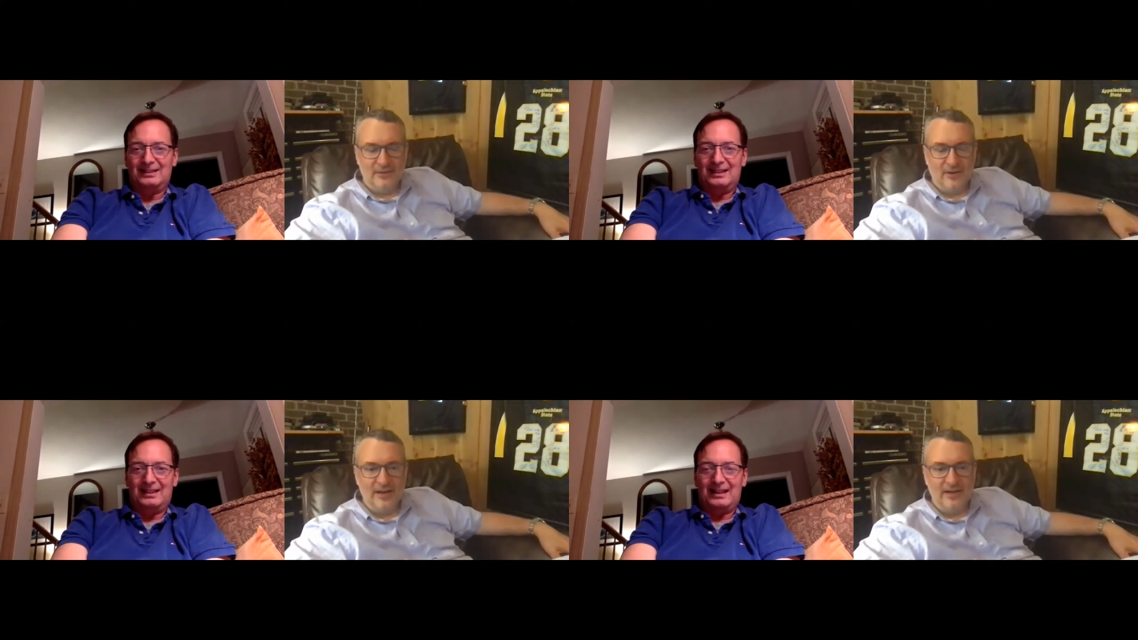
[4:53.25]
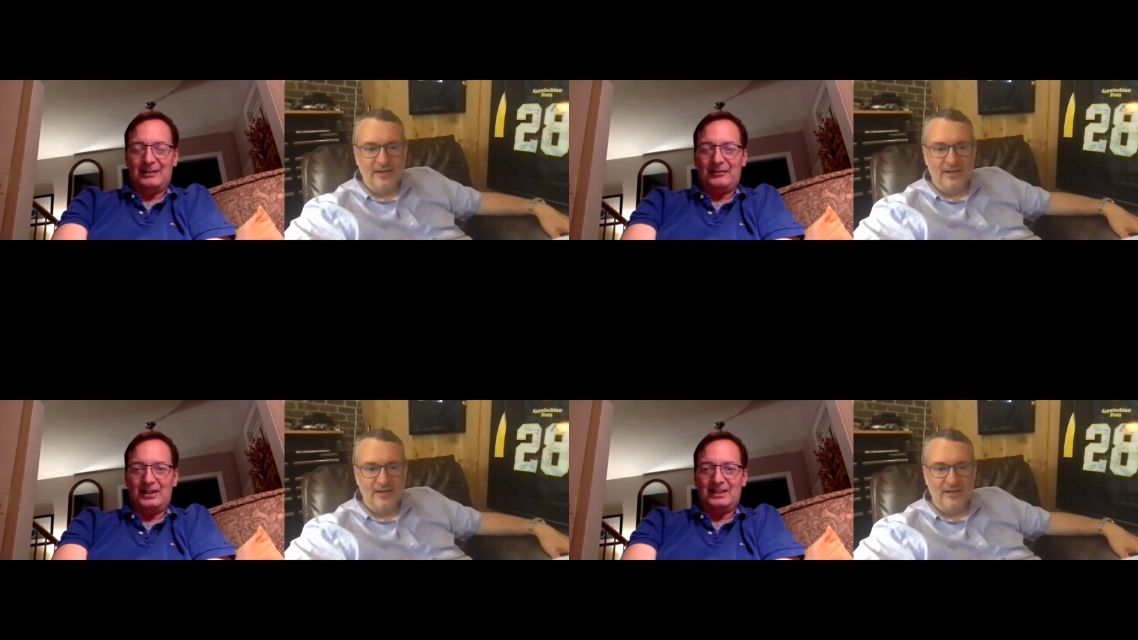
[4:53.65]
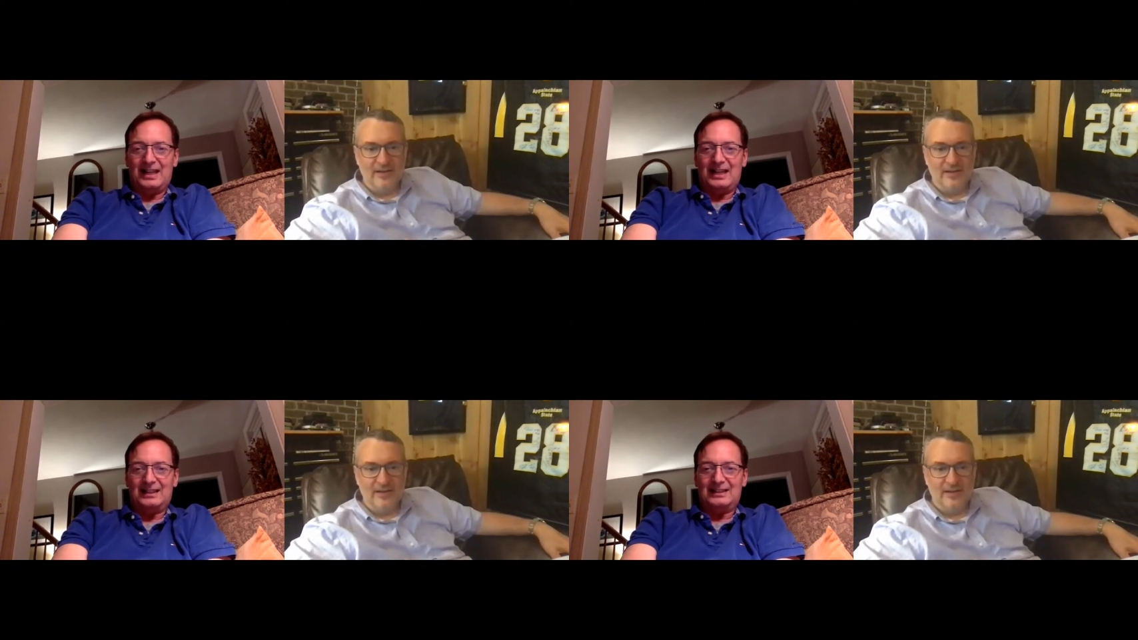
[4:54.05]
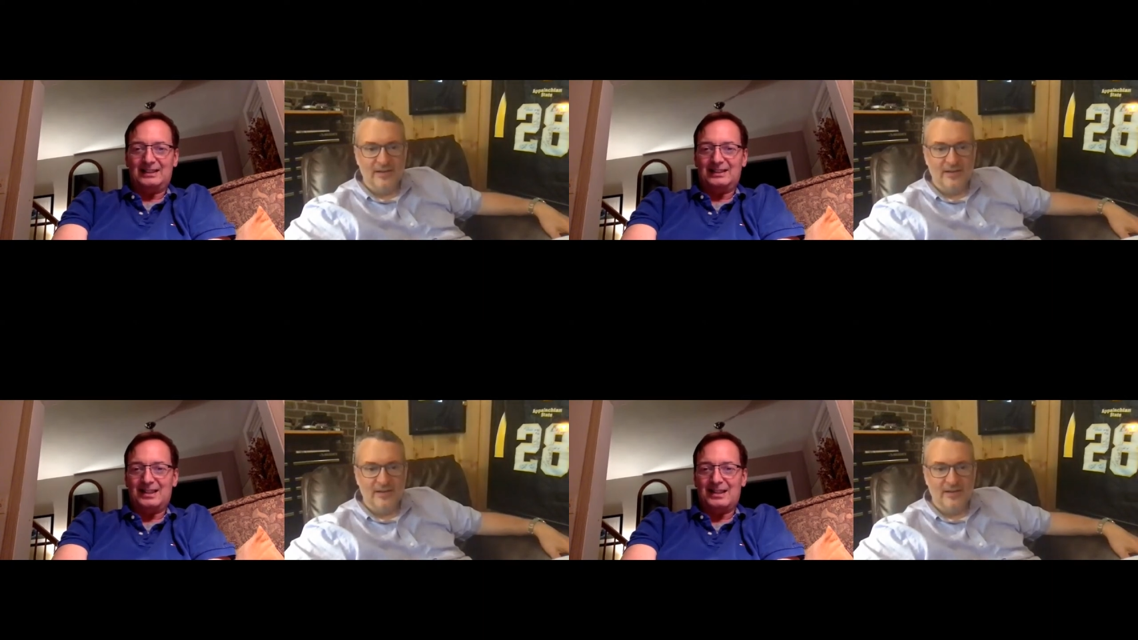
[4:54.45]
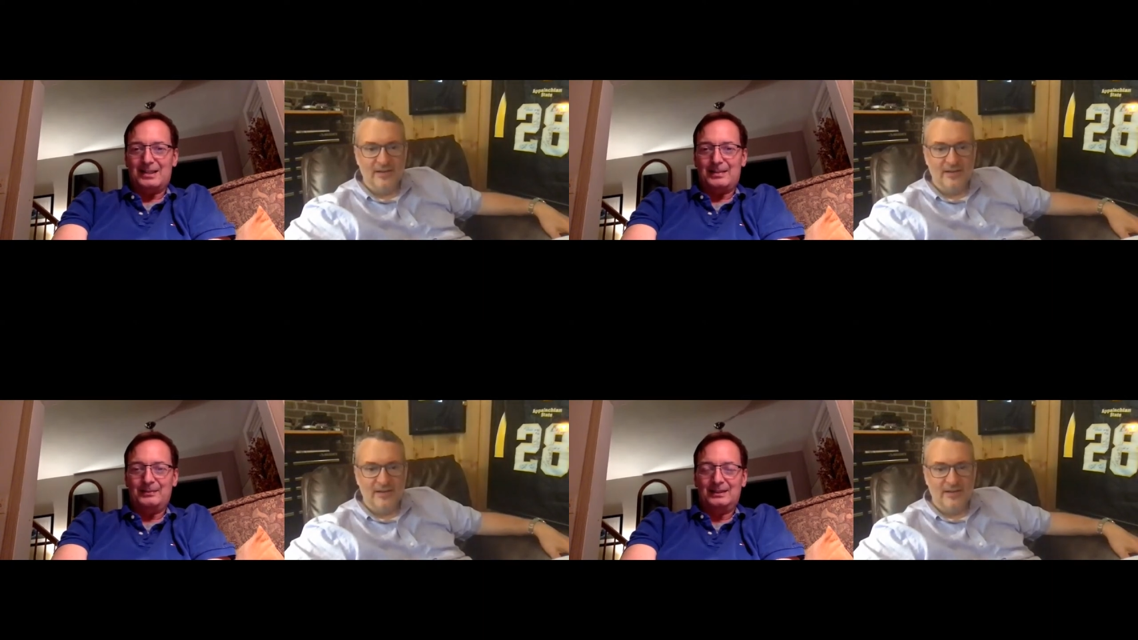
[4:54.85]
Speaker 1: Right. We had a fantastic
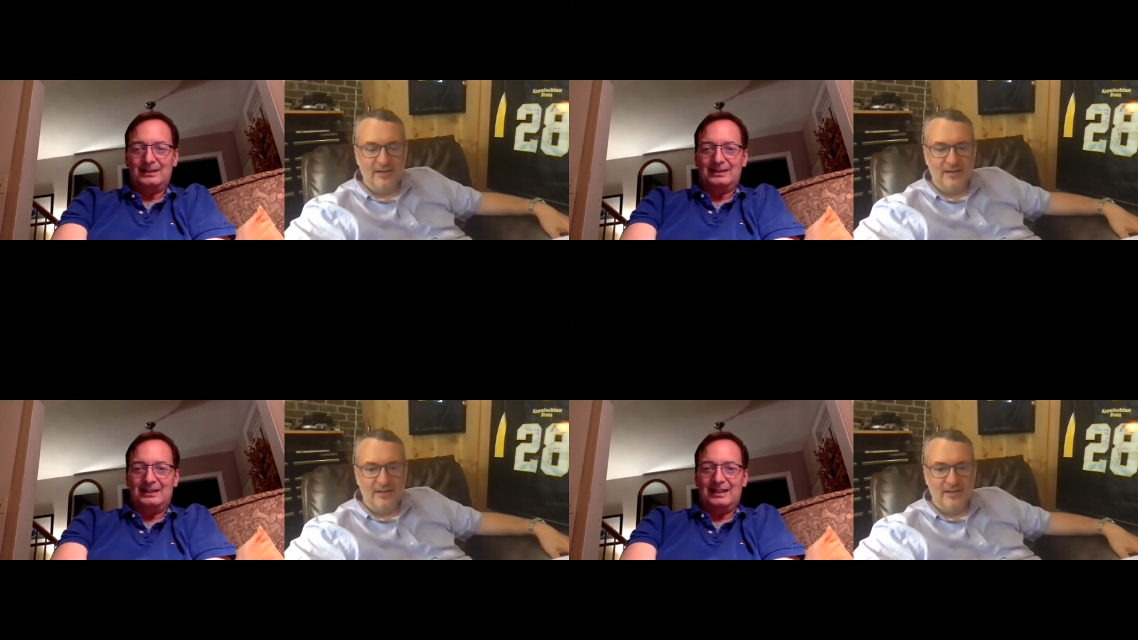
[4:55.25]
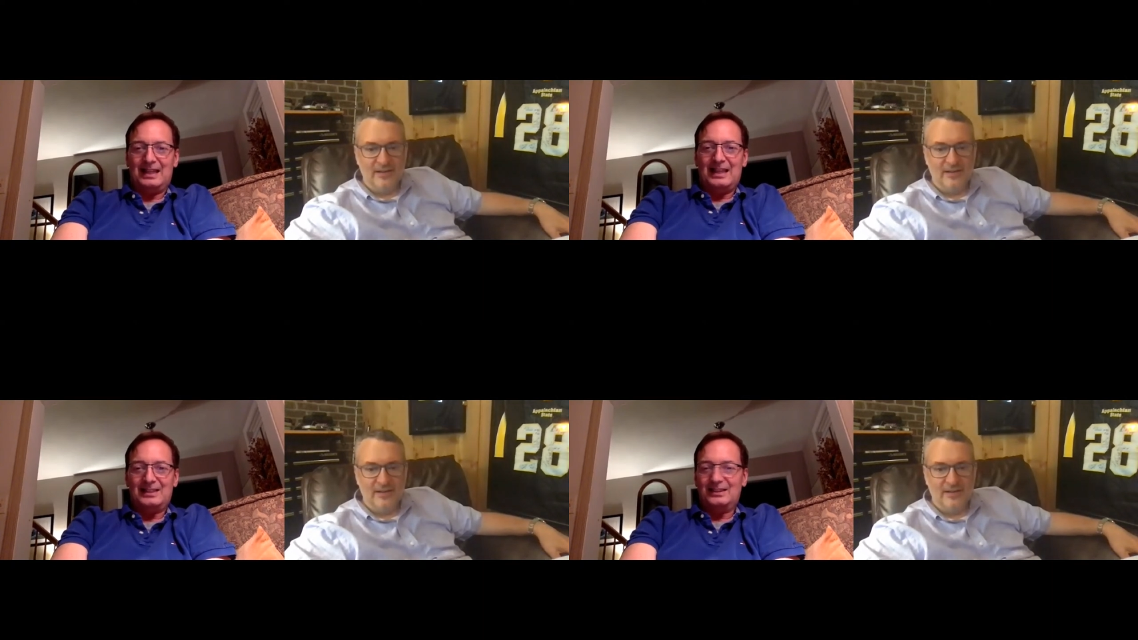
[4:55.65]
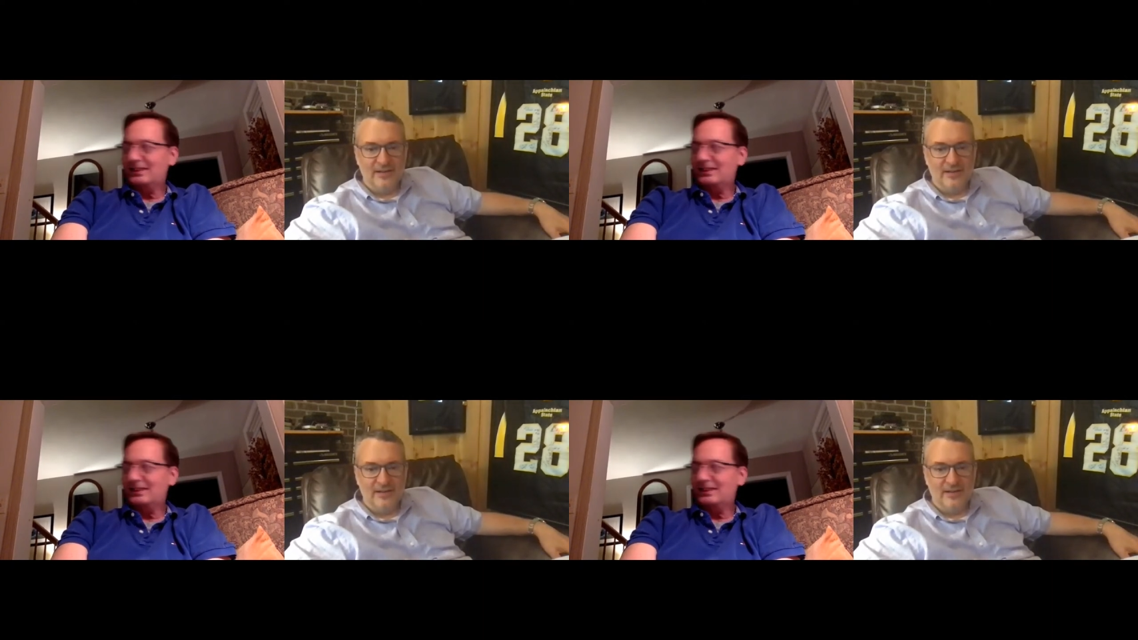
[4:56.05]
time in Iceland.